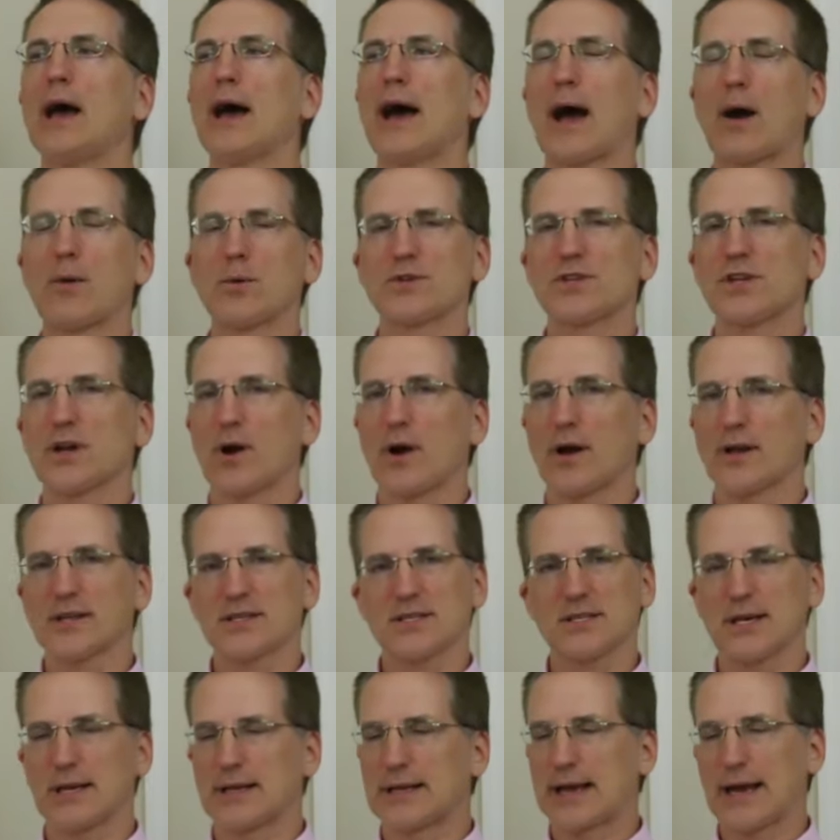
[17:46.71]
I was there on a
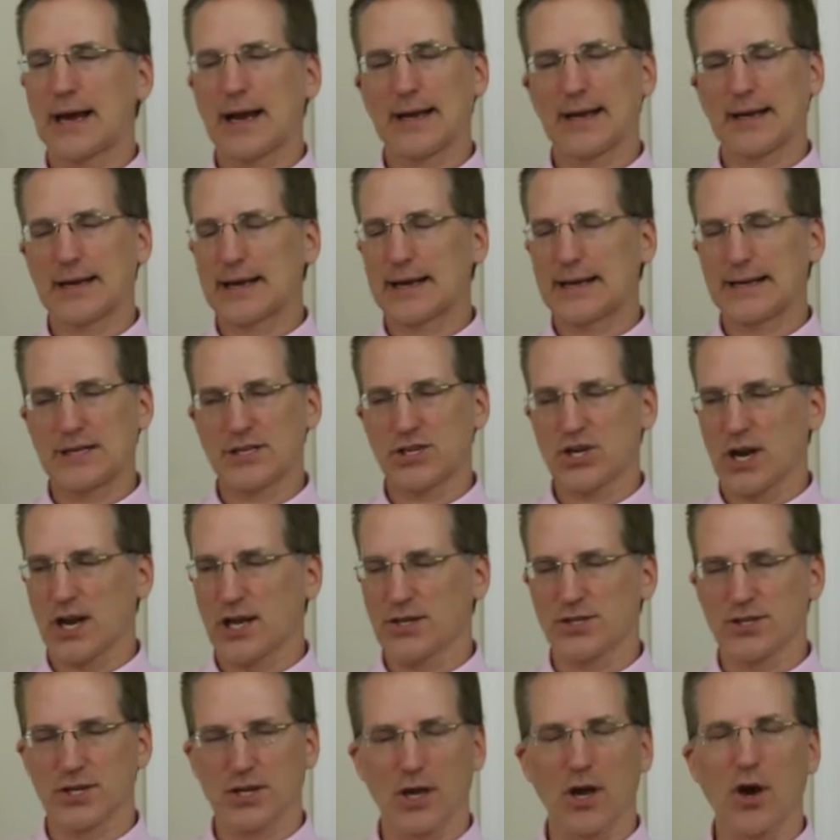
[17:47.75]
Sunday. I didn't get a
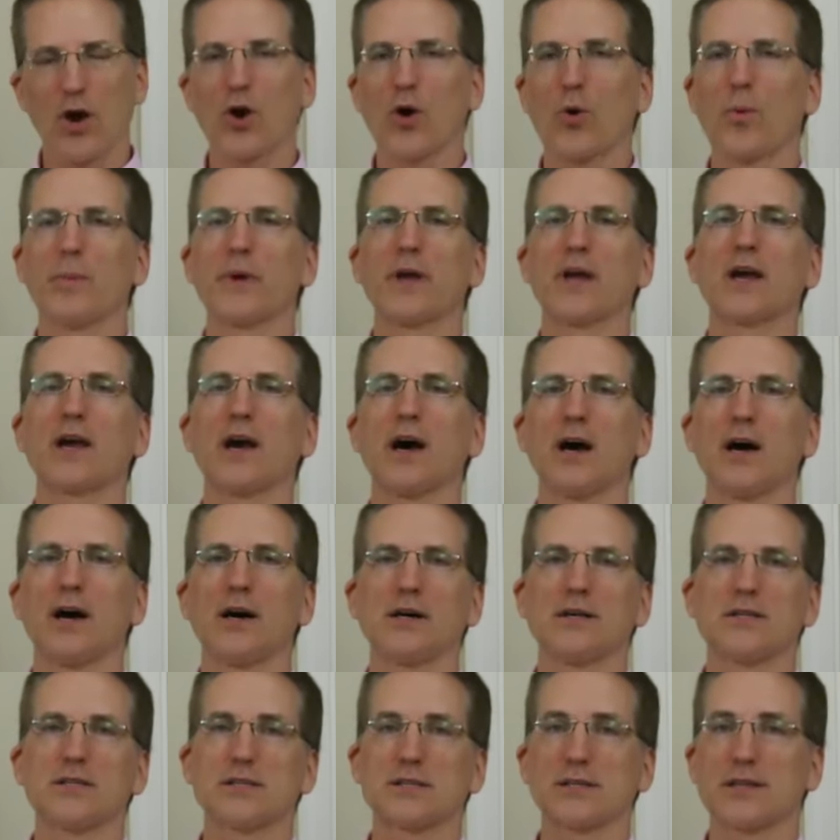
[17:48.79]
chance to go
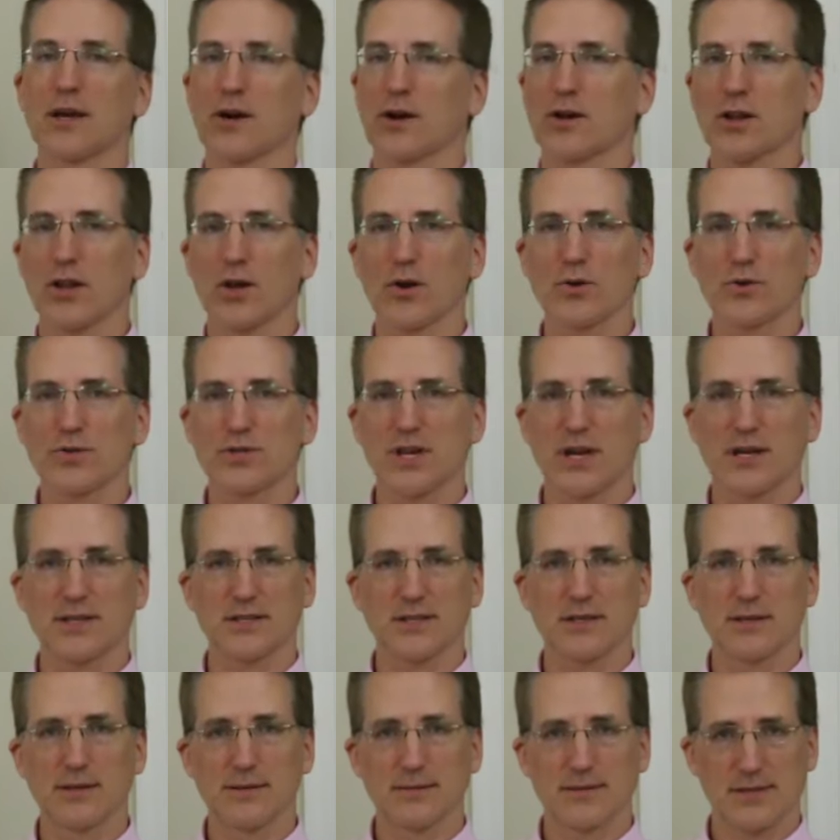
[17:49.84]
because they're closed on
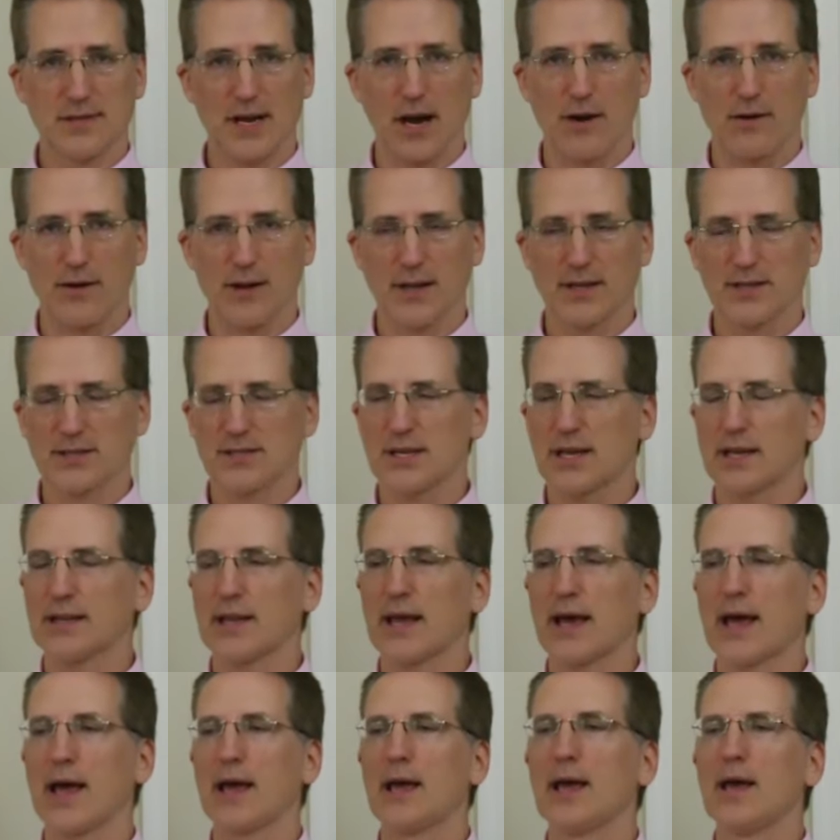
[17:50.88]
Saturday and
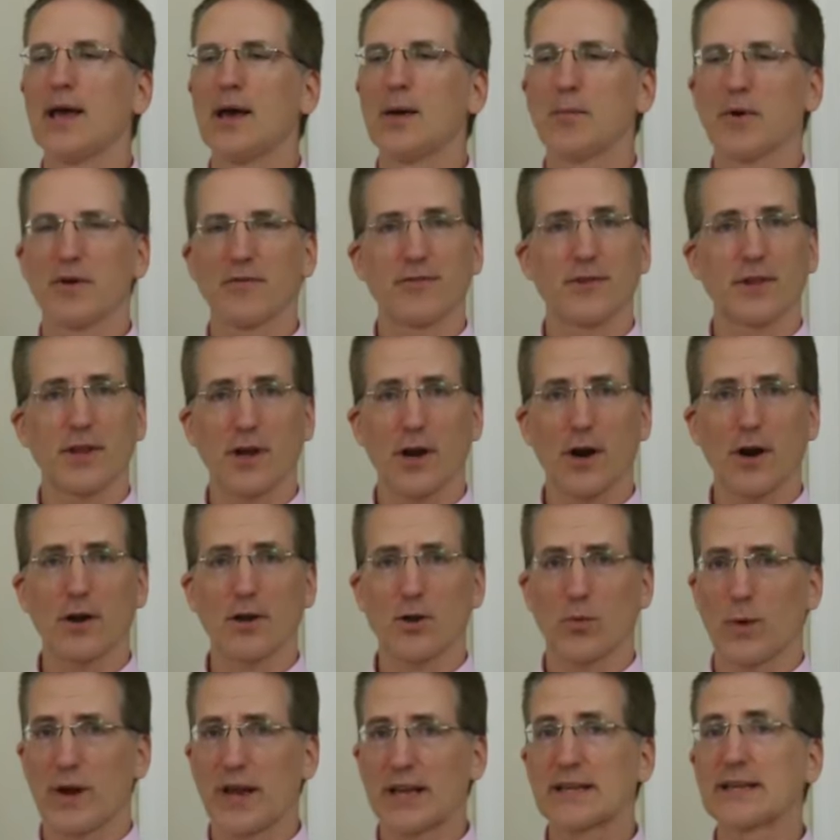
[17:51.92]
Sunday, but if you're there on
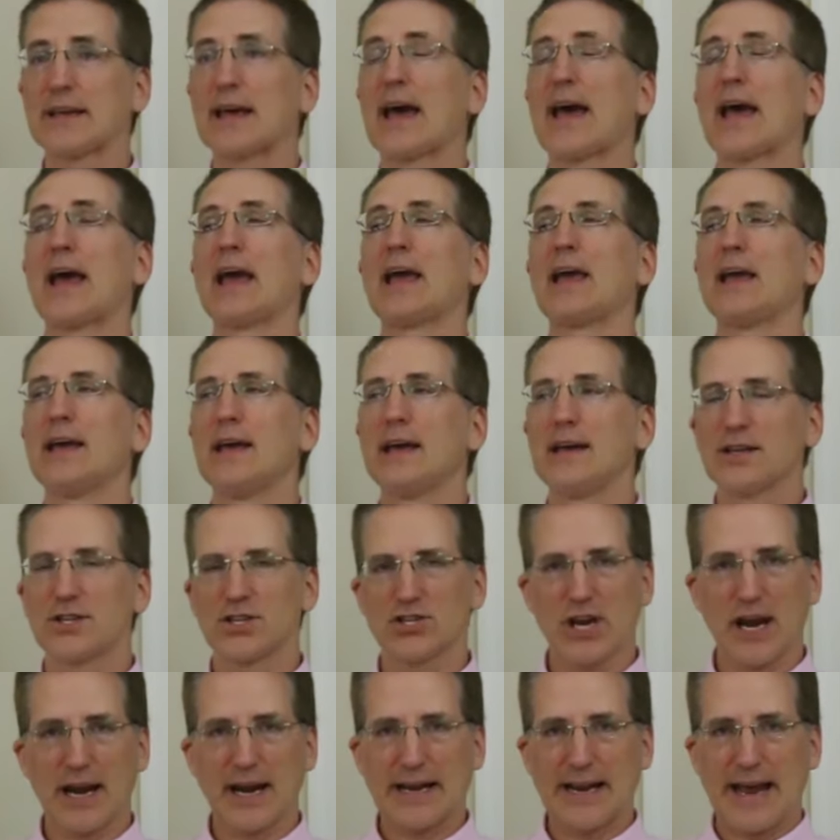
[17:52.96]
a weekday,
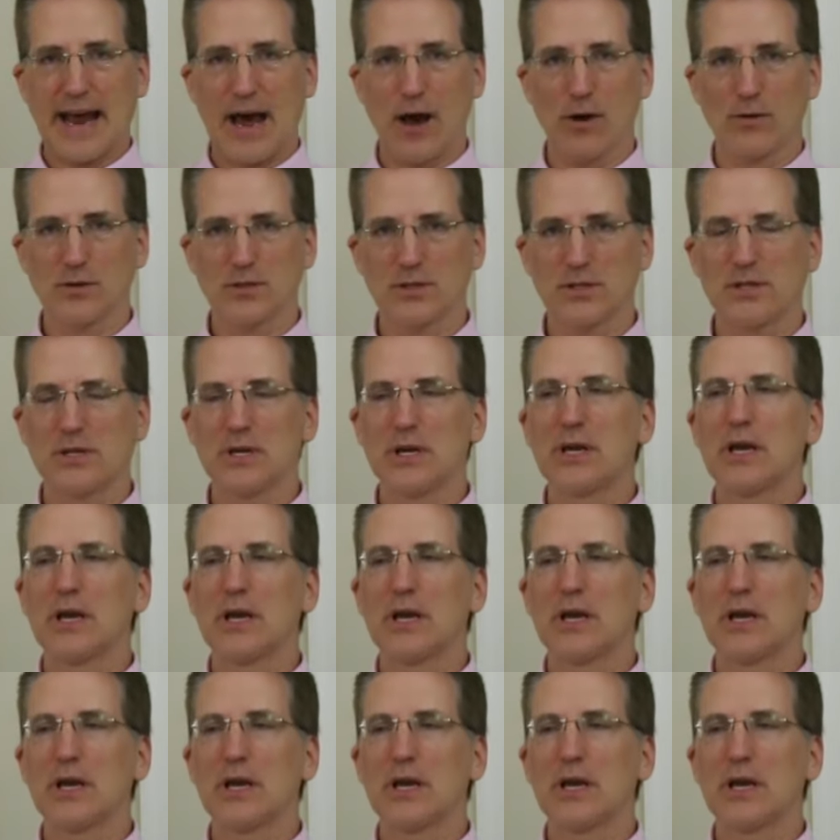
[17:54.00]
check it out.